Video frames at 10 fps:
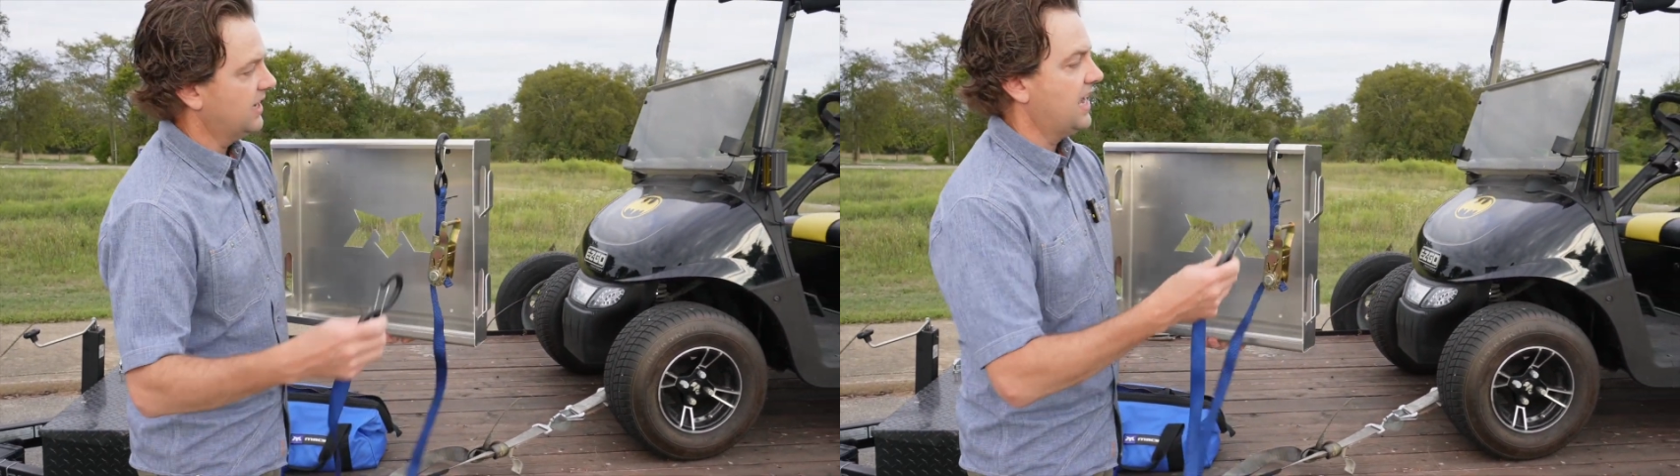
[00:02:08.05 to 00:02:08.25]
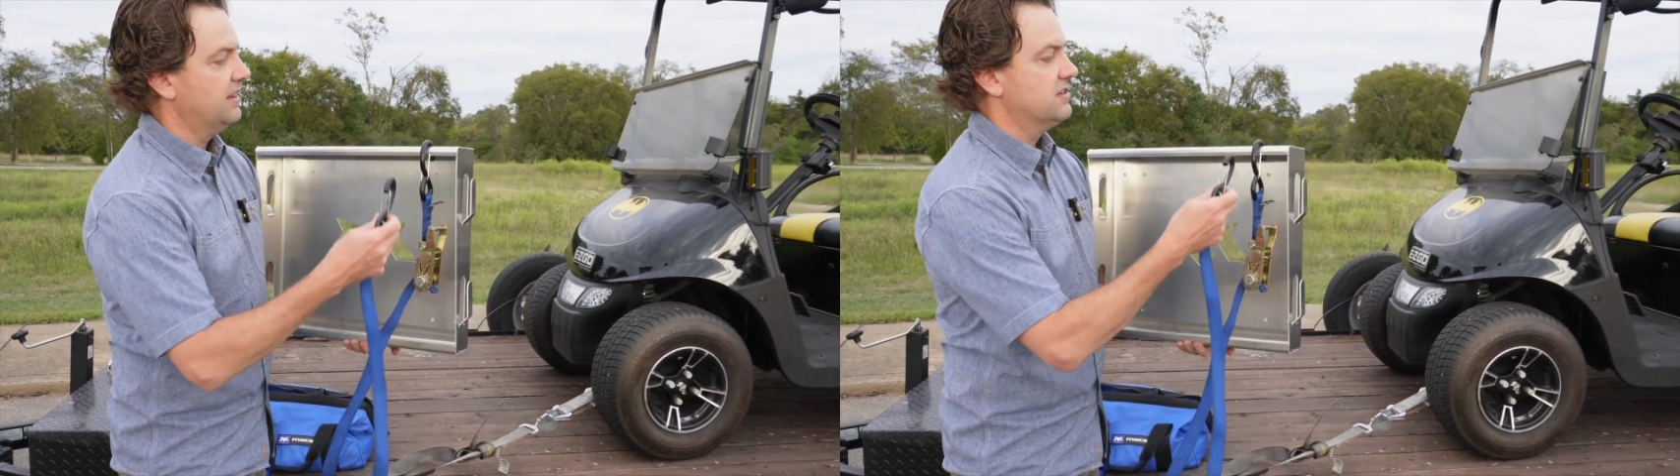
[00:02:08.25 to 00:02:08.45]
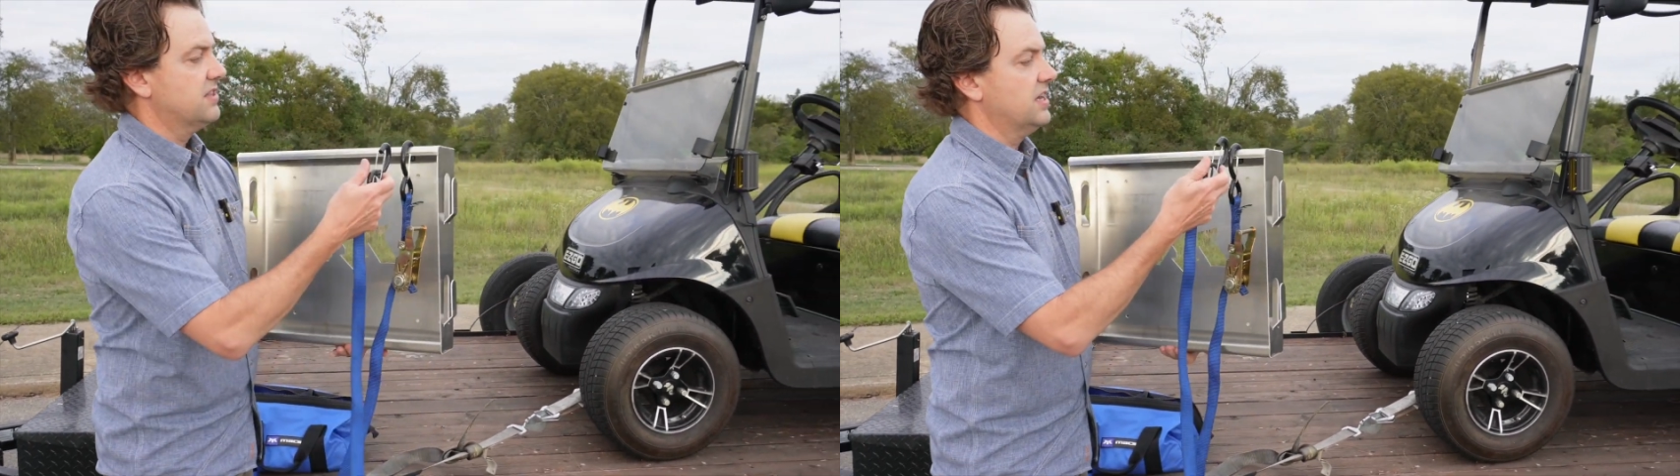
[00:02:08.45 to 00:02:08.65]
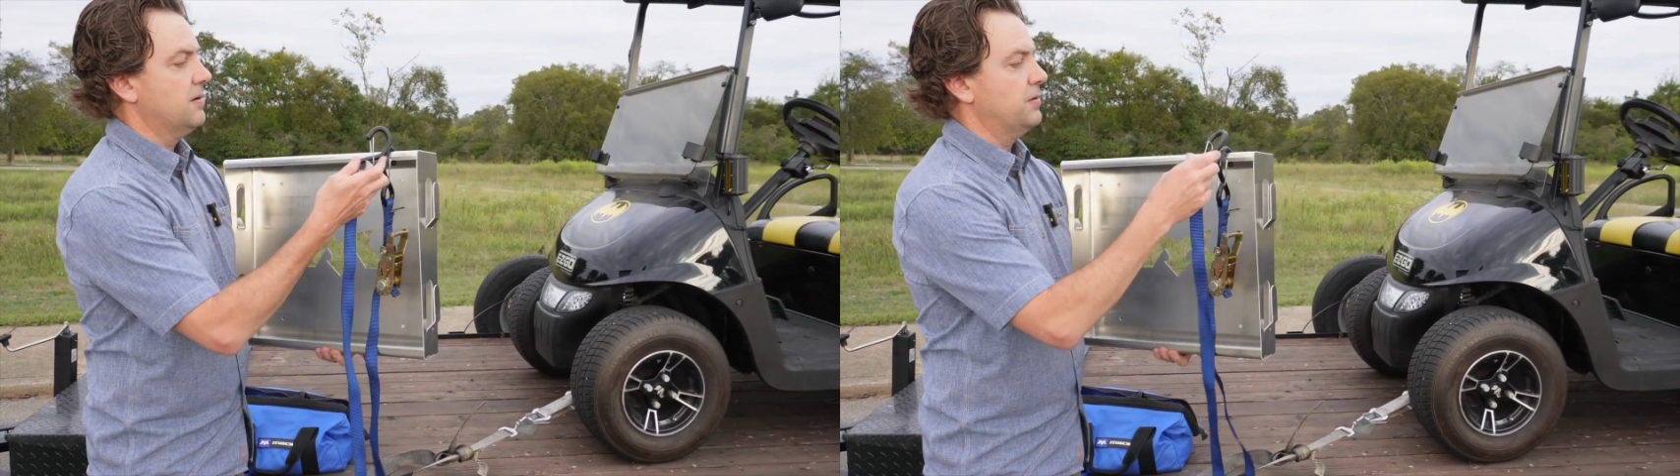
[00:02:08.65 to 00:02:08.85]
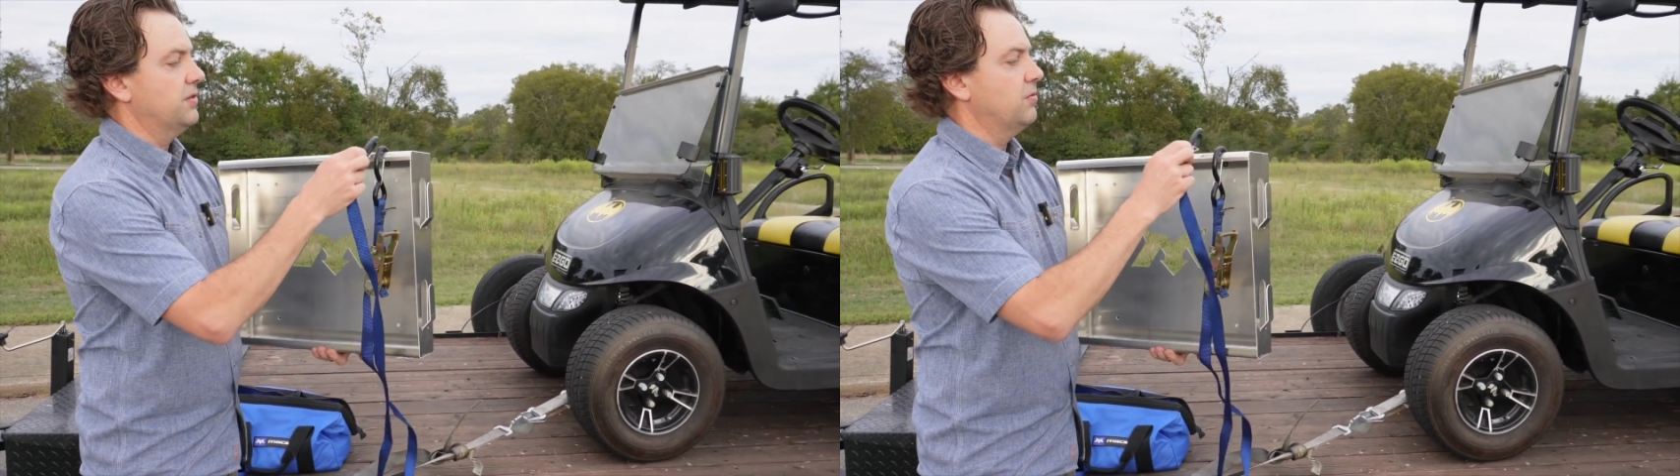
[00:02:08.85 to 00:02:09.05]
Hang this thing
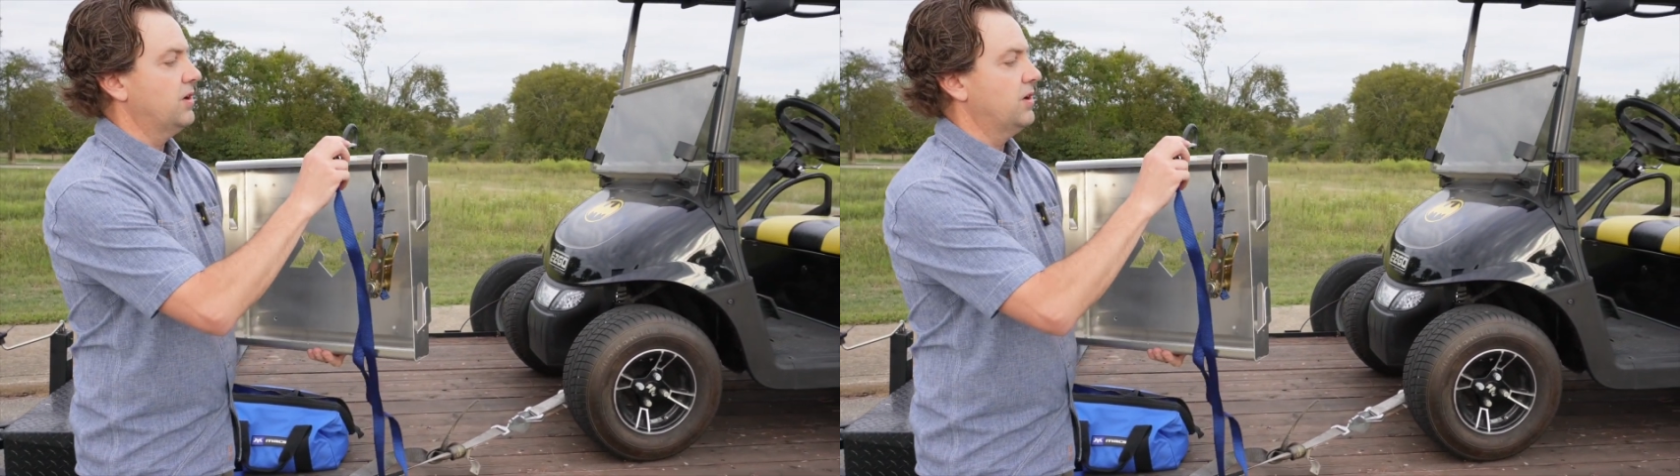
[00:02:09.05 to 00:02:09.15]
up on the